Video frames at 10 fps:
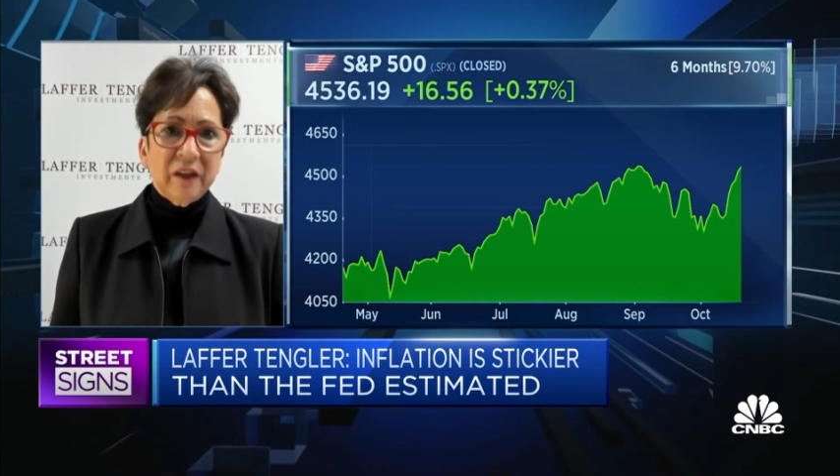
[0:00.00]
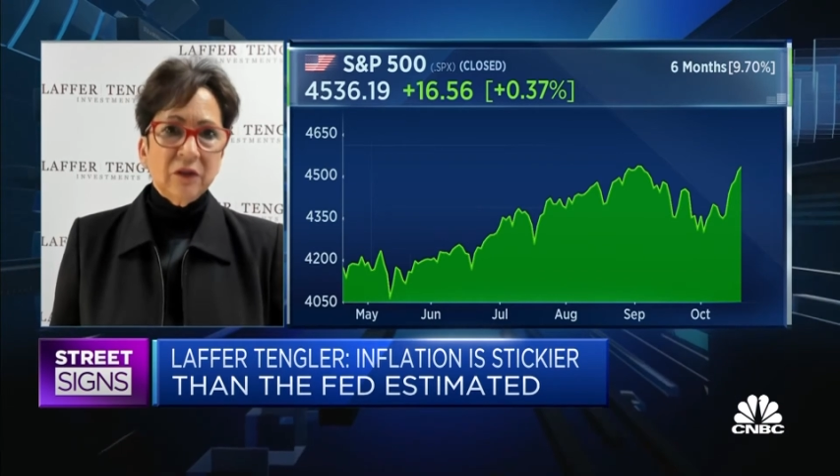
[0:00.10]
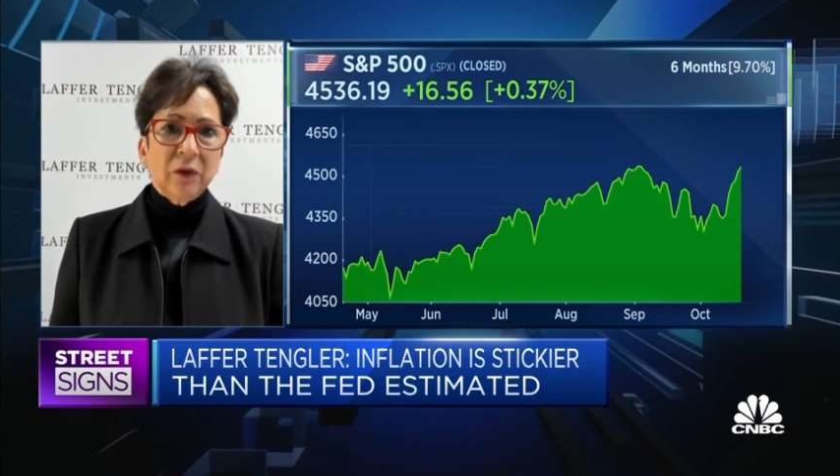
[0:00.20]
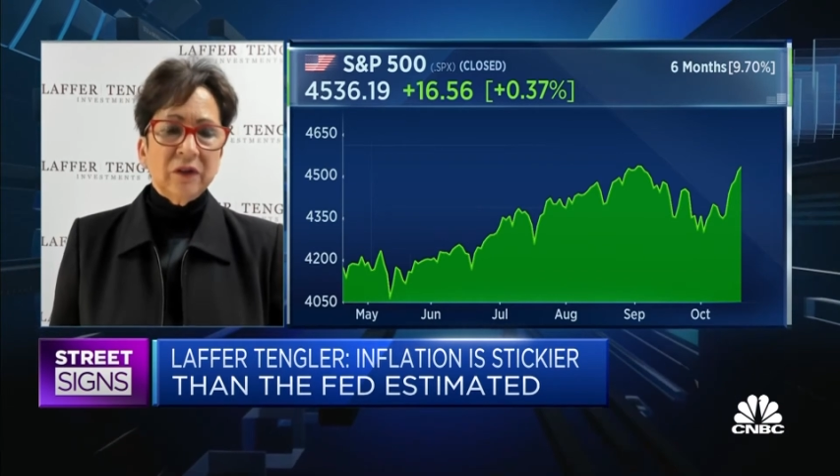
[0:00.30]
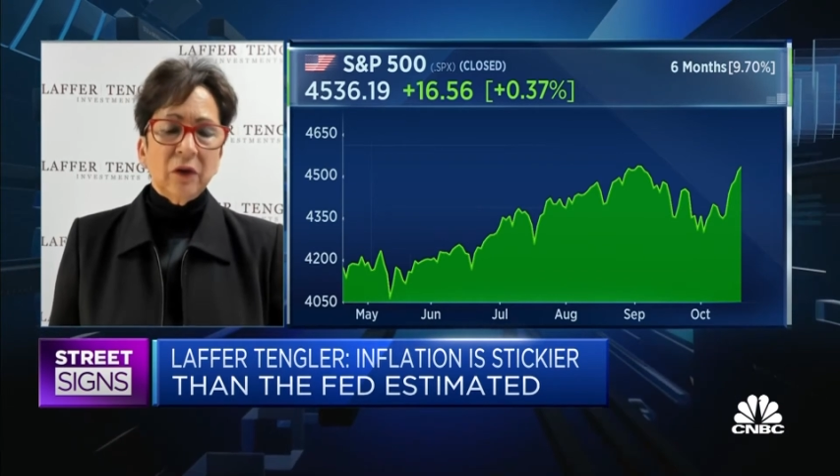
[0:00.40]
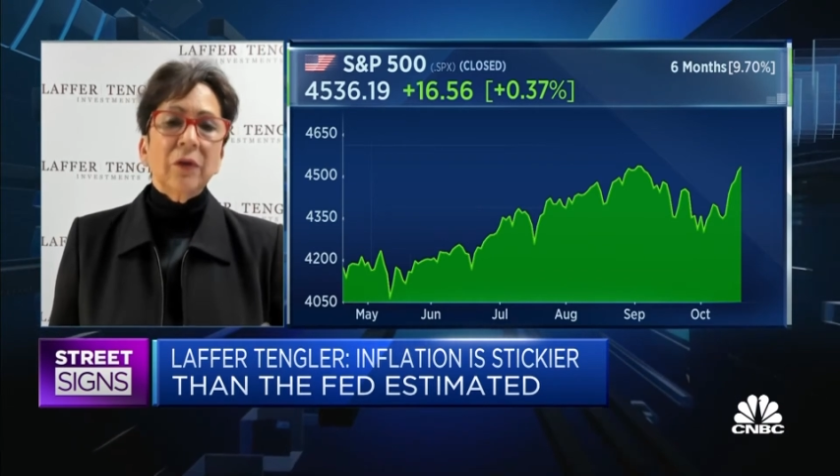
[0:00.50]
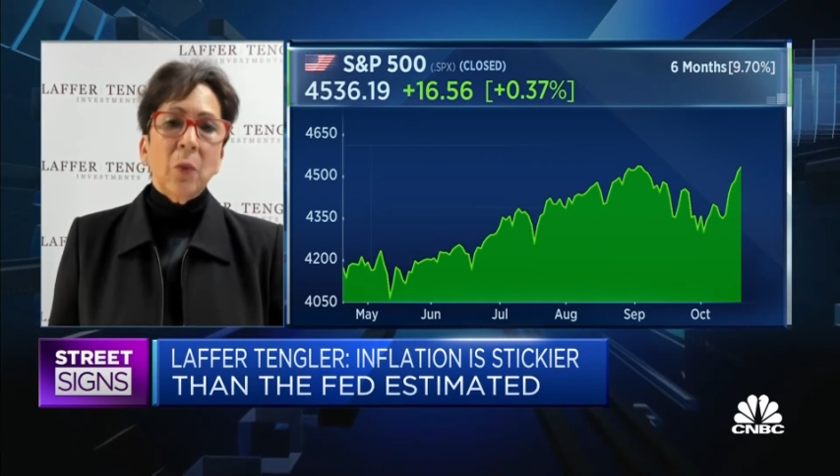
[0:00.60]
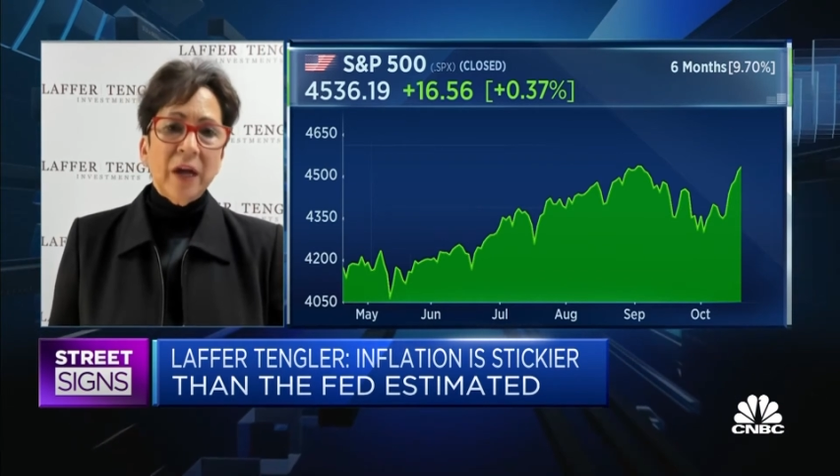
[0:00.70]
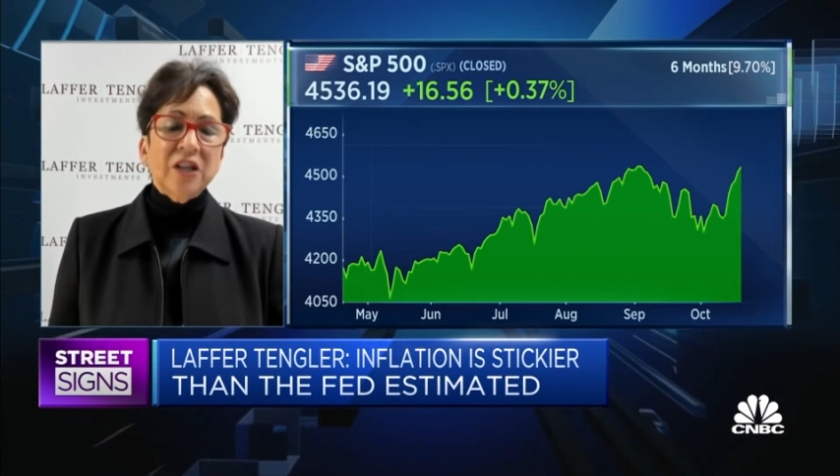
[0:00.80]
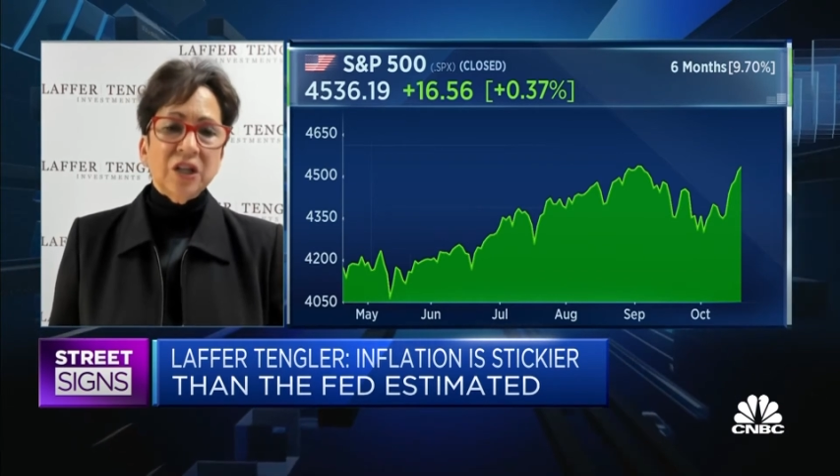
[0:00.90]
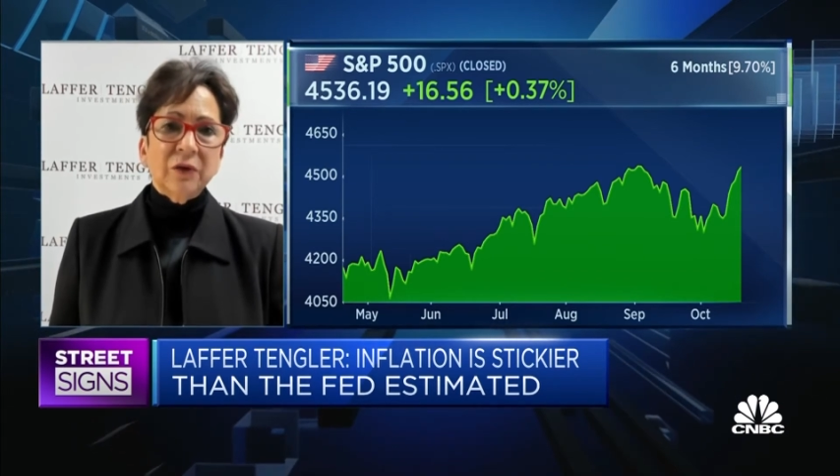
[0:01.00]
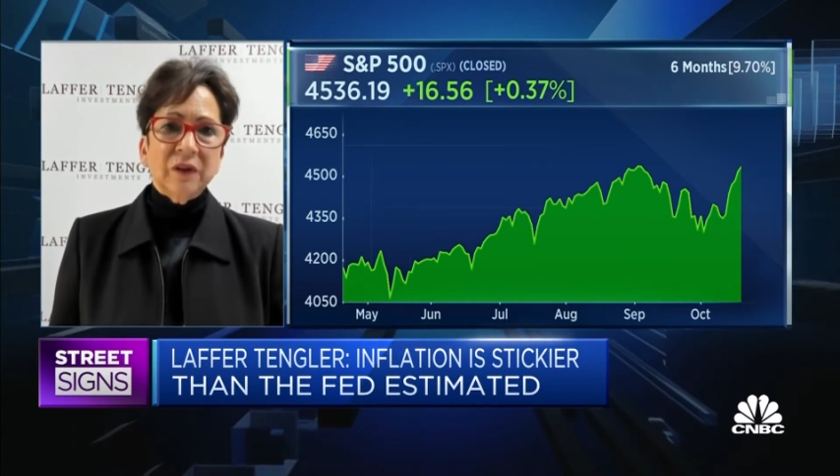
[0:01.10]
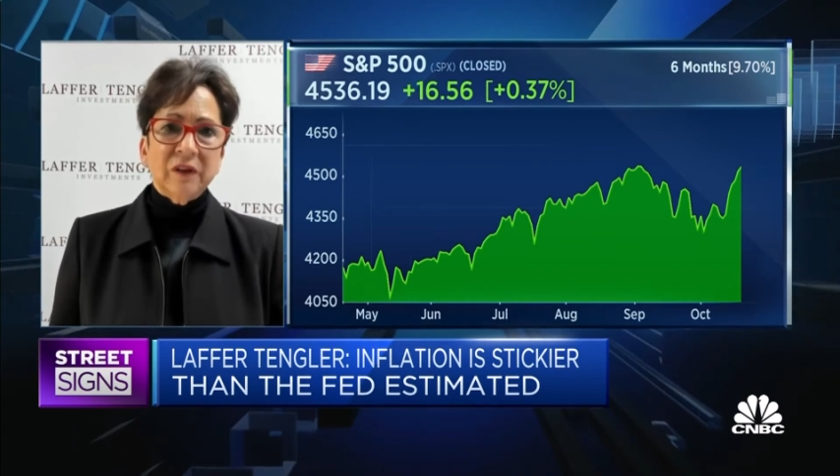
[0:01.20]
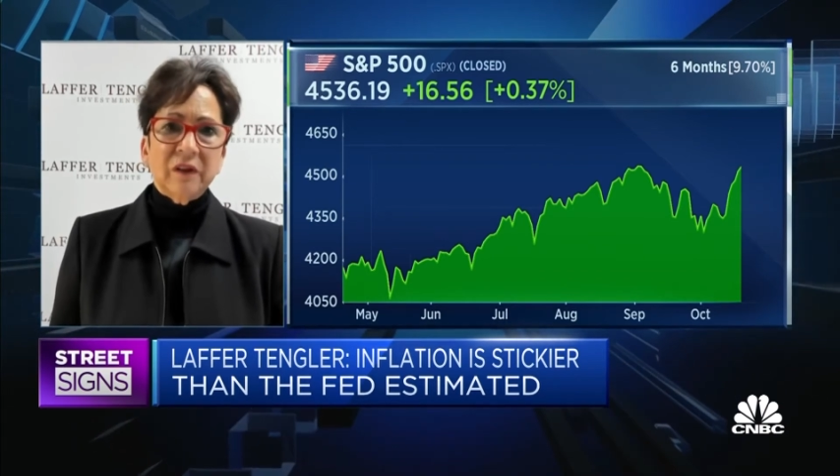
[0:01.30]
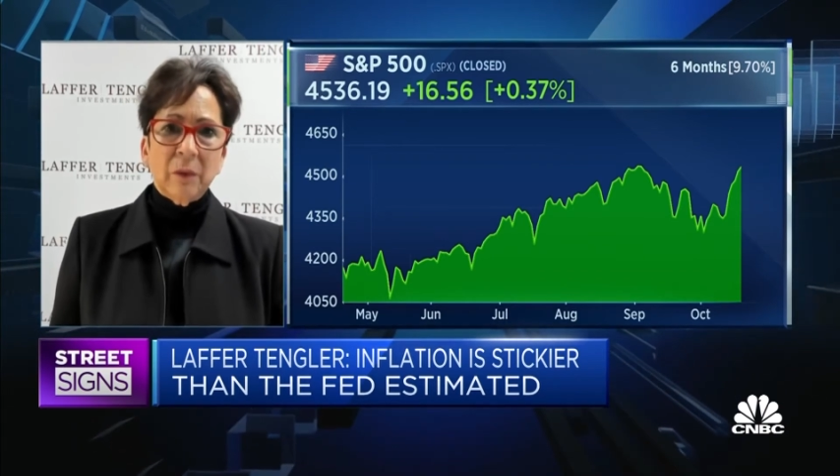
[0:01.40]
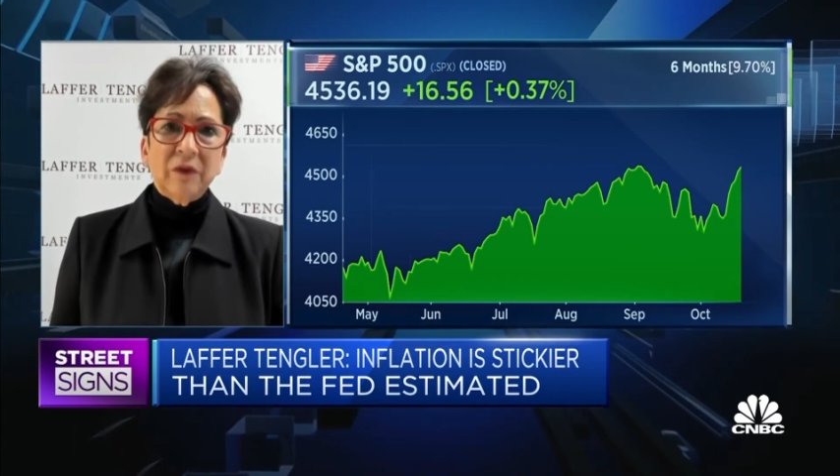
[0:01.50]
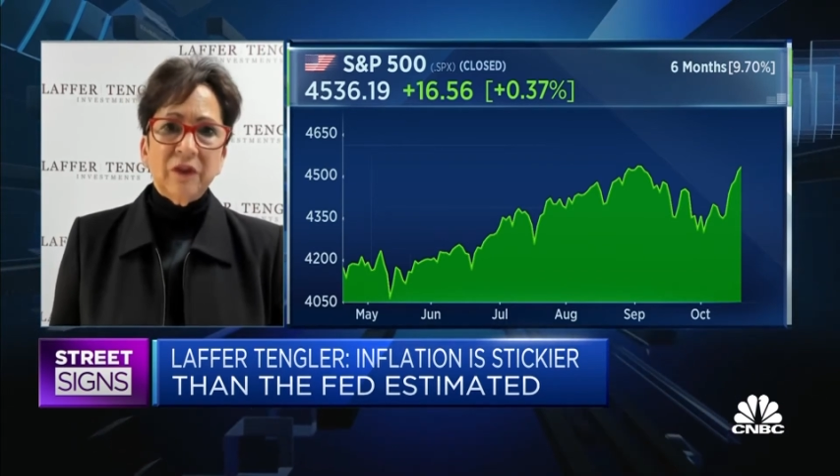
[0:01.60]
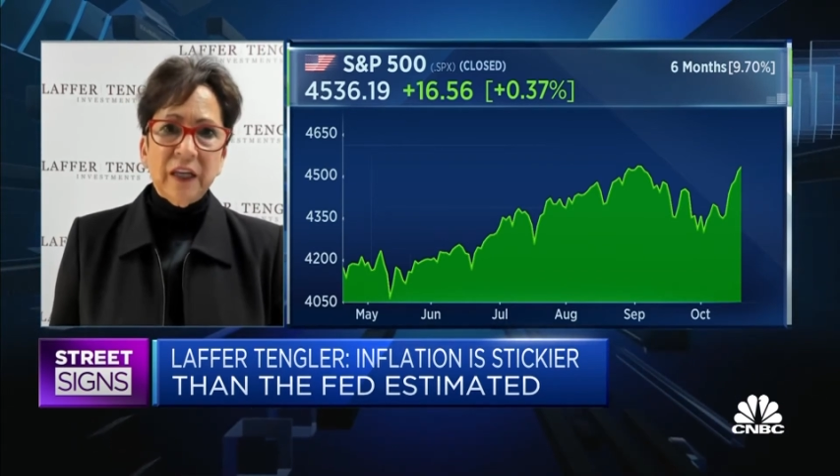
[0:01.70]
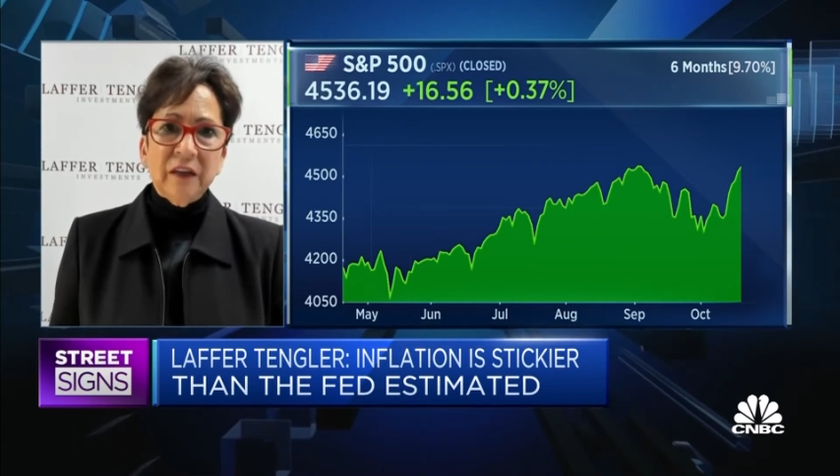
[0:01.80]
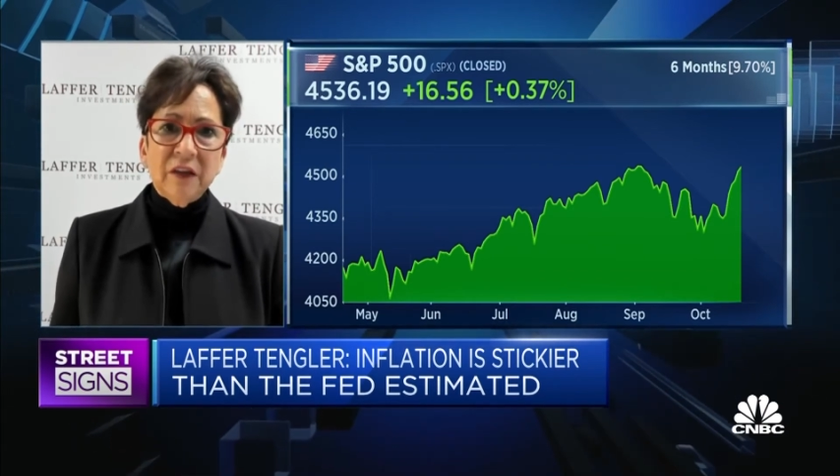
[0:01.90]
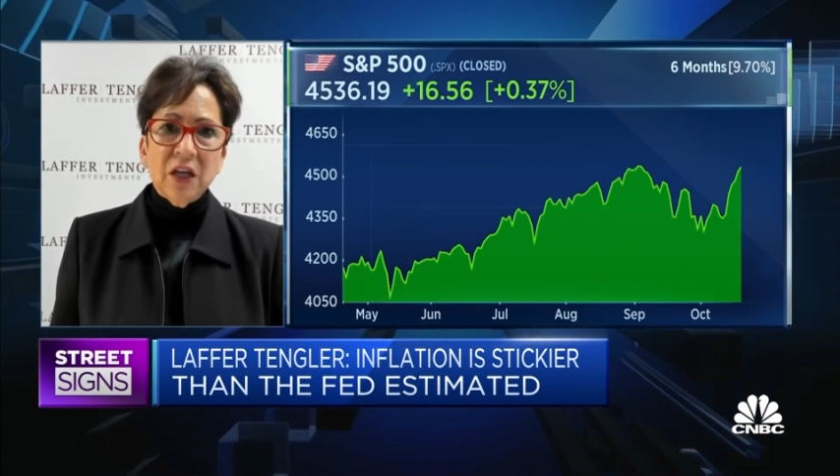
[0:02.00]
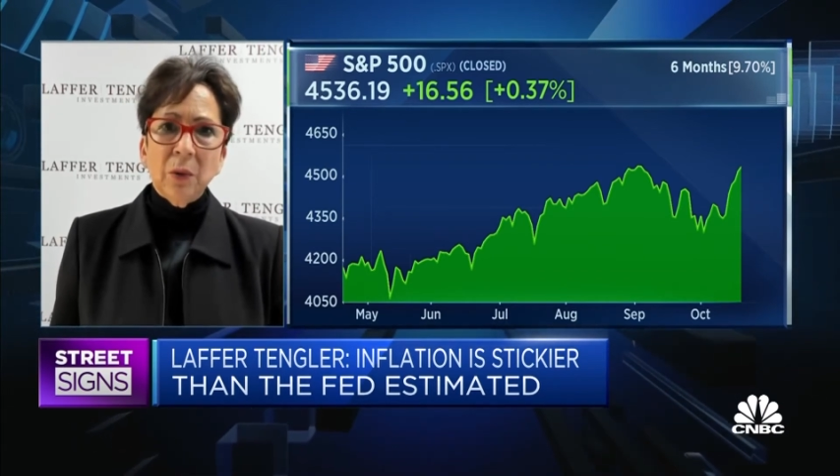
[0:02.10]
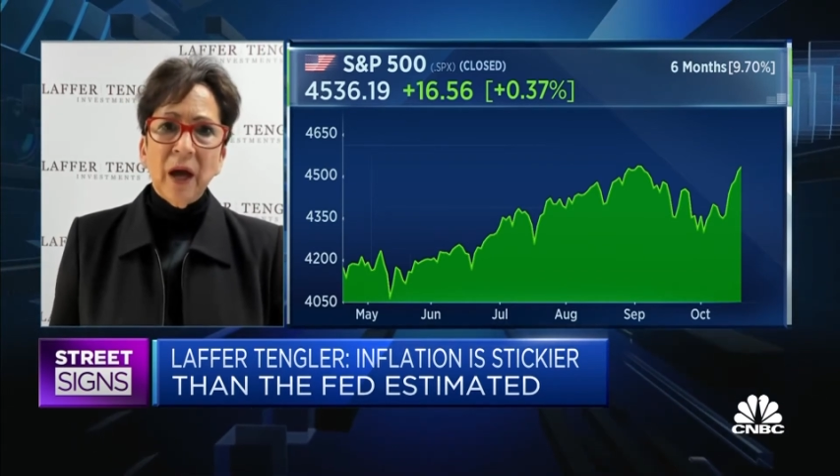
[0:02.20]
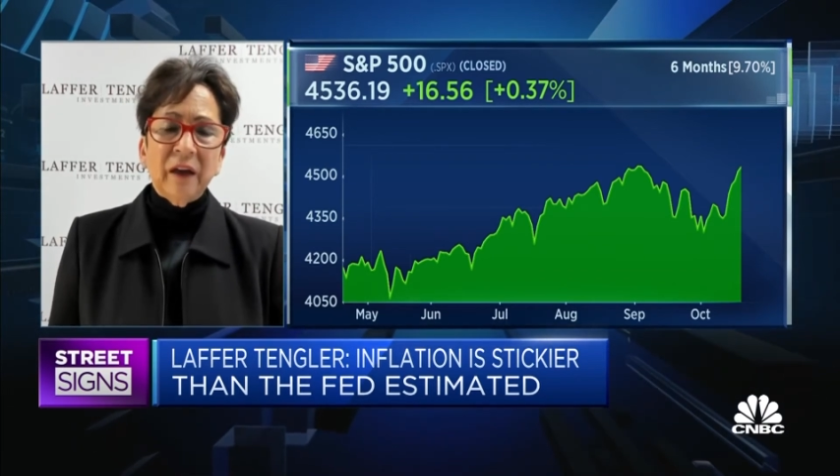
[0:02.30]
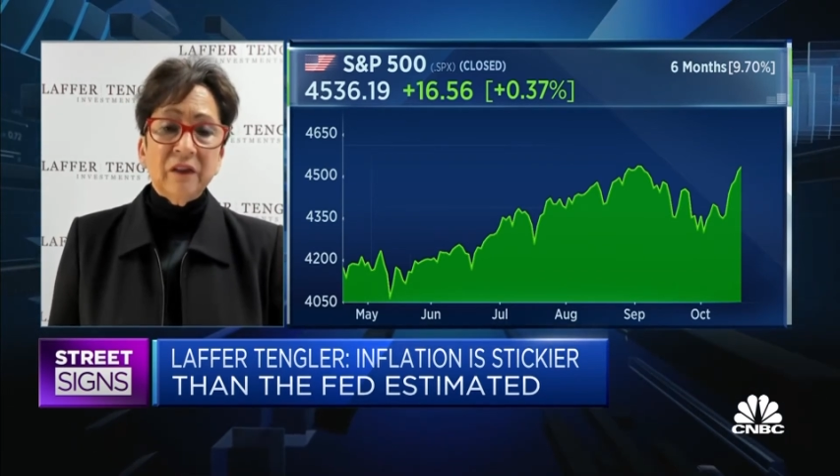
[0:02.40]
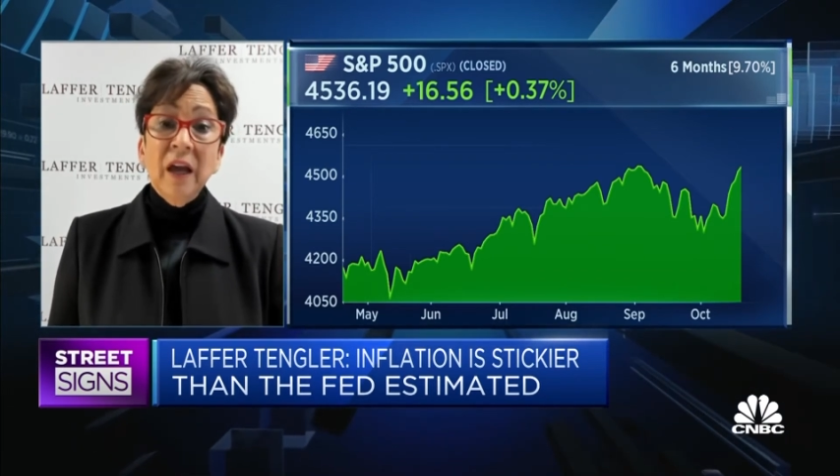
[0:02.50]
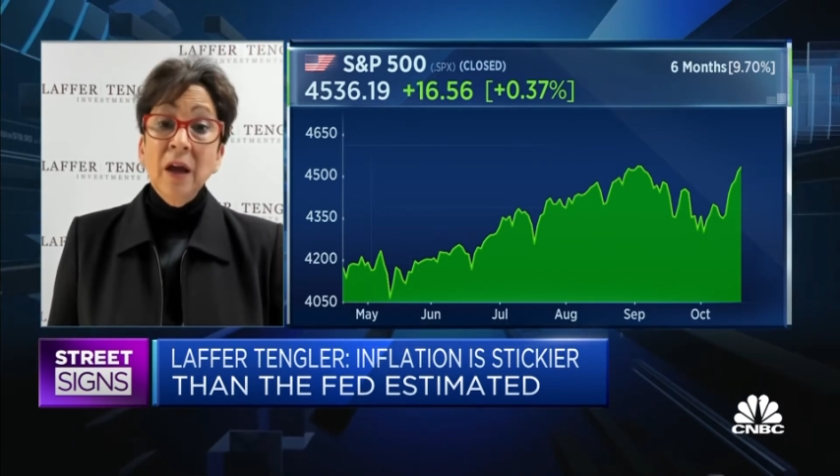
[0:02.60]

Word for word: increase or the wage increases that we've seen in the US,